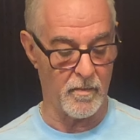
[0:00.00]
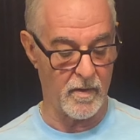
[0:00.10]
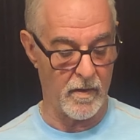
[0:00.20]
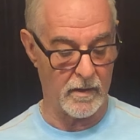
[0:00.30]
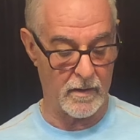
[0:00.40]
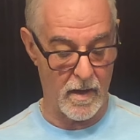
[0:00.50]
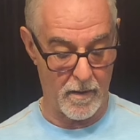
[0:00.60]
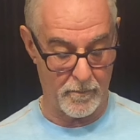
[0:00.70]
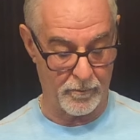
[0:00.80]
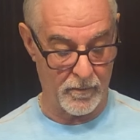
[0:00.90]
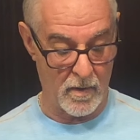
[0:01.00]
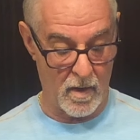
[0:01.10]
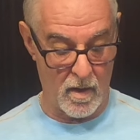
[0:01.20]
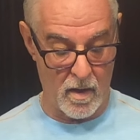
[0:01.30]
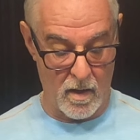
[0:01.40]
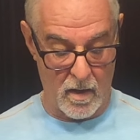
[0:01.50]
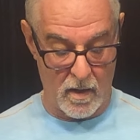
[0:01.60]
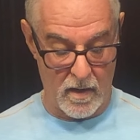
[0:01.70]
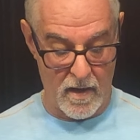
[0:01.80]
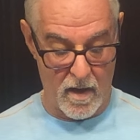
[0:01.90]
something like that.
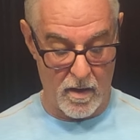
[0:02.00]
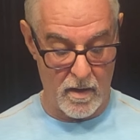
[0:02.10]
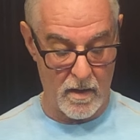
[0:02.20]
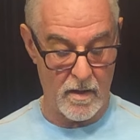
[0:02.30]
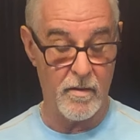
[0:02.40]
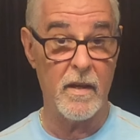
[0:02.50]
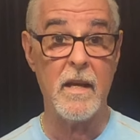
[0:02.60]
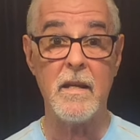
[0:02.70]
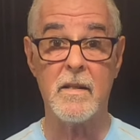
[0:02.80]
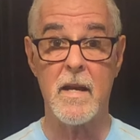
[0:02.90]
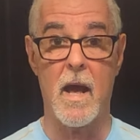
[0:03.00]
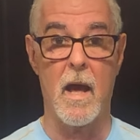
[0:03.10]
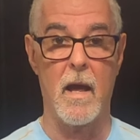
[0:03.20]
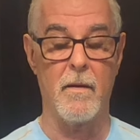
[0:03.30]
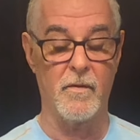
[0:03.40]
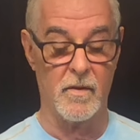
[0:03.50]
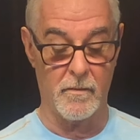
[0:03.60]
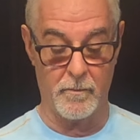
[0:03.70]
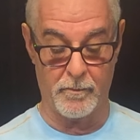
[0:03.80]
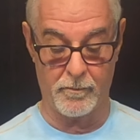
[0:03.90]
Now, these knives,